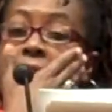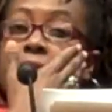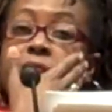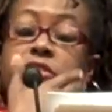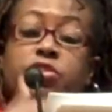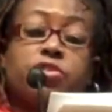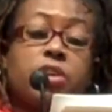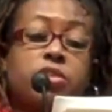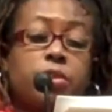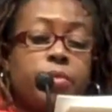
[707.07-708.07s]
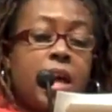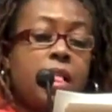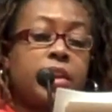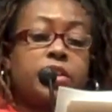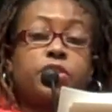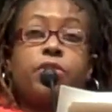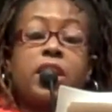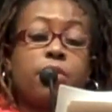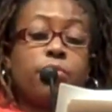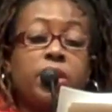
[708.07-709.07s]
And these are structural realities,
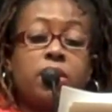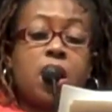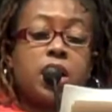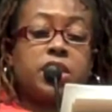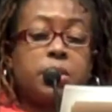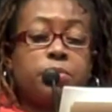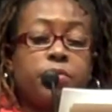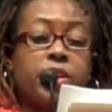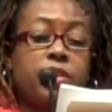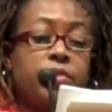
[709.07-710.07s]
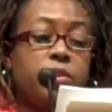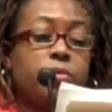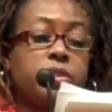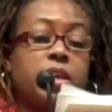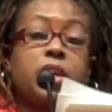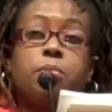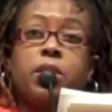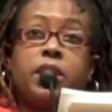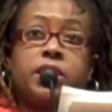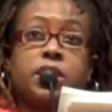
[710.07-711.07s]
creating real hardships for individuals and
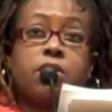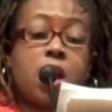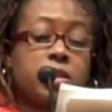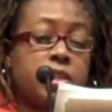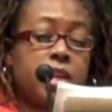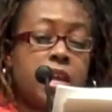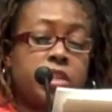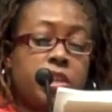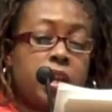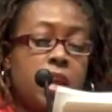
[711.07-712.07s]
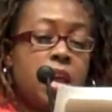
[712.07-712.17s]
communities across the nation.